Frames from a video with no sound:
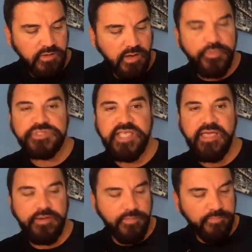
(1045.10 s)
Number
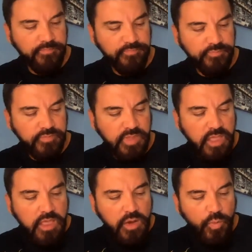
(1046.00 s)
10,
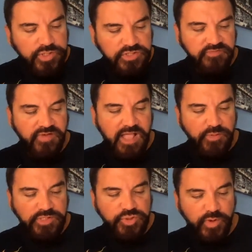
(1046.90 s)
which of the
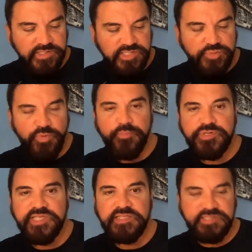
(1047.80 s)
following choices
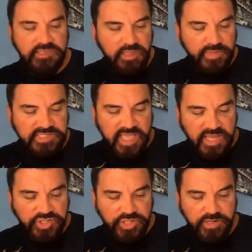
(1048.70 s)
represents a
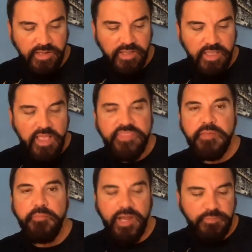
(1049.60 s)
limitation
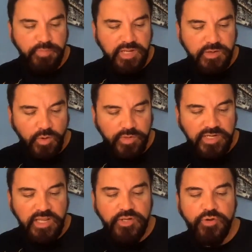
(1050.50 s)
that might be
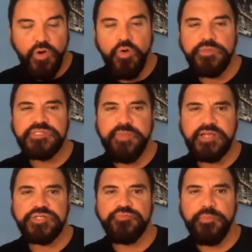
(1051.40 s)
noted in your home
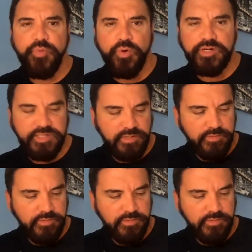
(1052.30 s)
inspection report?